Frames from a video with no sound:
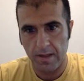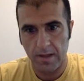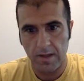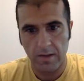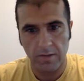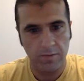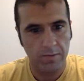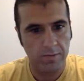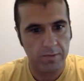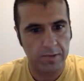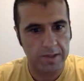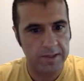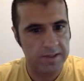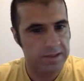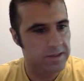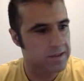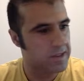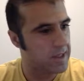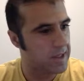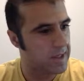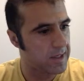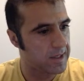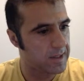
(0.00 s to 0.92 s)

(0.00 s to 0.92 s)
What we're going to say